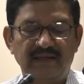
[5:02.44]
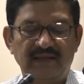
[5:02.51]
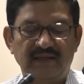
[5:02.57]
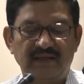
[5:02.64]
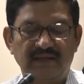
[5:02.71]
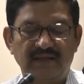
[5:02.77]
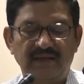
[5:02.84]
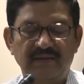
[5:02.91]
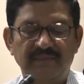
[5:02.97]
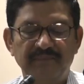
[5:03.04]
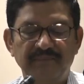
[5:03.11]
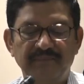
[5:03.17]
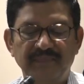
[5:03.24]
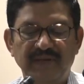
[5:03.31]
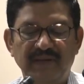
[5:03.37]
uh,
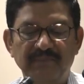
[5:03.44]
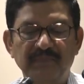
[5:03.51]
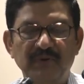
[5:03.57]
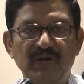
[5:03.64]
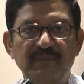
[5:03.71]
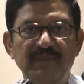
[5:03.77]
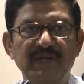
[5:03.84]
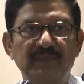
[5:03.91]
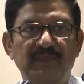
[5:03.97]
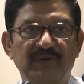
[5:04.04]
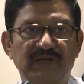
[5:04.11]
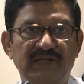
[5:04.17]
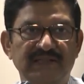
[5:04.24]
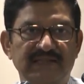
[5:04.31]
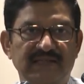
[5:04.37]
employment
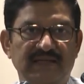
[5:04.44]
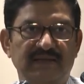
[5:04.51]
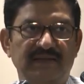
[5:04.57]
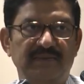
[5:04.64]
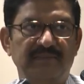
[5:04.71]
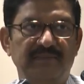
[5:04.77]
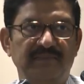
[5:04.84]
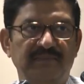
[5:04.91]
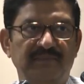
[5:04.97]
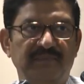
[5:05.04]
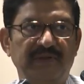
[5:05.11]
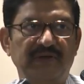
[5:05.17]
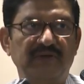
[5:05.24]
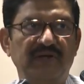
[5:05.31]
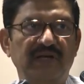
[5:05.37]
potential,
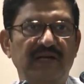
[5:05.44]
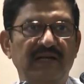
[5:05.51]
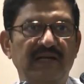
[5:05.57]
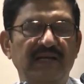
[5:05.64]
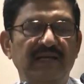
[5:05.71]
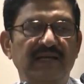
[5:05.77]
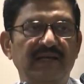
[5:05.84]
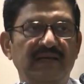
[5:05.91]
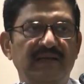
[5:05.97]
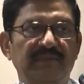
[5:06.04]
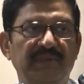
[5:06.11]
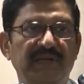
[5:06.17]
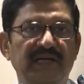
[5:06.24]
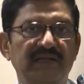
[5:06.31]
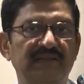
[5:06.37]
particularly
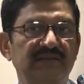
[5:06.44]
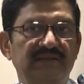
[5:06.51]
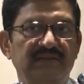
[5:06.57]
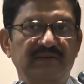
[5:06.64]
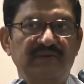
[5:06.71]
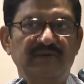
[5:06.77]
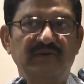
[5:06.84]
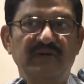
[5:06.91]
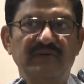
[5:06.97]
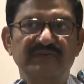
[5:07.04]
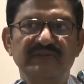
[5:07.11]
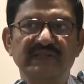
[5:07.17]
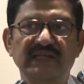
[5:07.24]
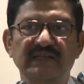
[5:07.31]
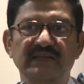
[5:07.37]
because you have
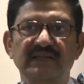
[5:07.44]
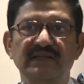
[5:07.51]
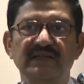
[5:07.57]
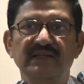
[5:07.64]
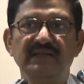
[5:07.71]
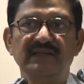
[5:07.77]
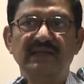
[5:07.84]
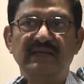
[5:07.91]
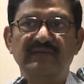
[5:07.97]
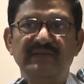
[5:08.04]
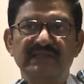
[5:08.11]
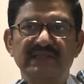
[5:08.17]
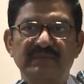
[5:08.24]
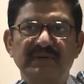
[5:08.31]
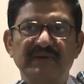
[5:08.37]
seen Even
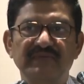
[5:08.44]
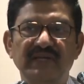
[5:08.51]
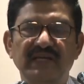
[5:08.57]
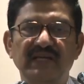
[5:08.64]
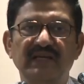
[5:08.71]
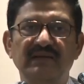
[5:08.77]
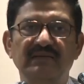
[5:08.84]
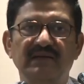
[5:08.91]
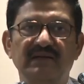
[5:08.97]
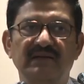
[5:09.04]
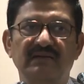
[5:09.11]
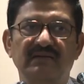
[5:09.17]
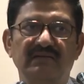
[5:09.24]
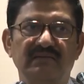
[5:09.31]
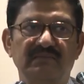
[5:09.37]
some of the
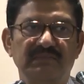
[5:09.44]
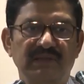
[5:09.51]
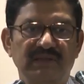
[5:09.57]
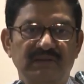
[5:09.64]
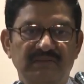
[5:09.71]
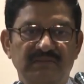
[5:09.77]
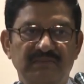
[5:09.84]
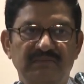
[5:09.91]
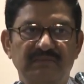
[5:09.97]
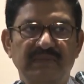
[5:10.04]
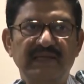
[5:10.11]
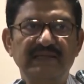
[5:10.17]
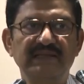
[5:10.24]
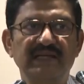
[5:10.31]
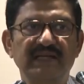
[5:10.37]
uh, uh,
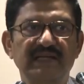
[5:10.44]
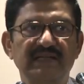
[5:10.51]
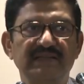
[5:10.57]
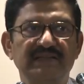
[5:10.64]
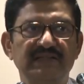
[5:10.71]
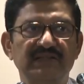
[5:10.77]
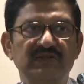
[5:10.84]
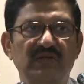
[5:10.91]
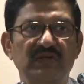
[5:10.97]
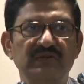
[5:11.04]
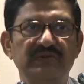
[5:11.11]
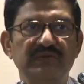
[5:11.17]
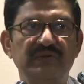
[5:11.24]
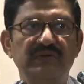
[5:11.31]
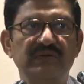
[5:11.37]
major industries
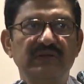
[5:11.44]
also,